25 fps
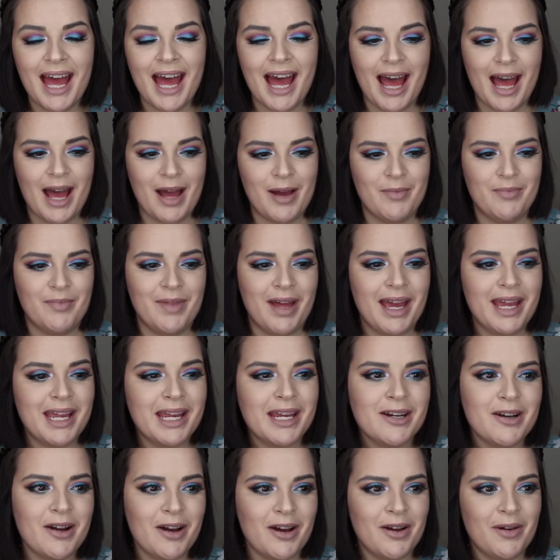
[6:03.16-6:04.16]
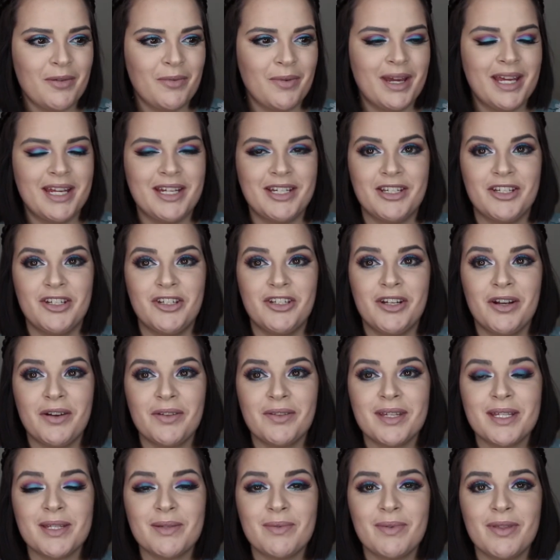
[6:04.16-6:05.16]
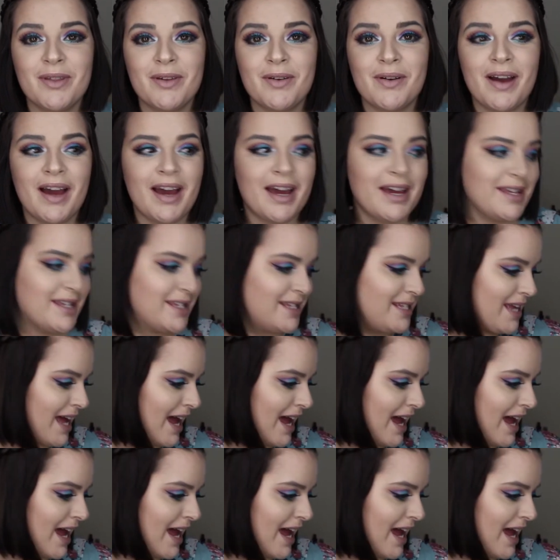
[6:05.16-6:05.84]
I cannot wait to share this with you guys.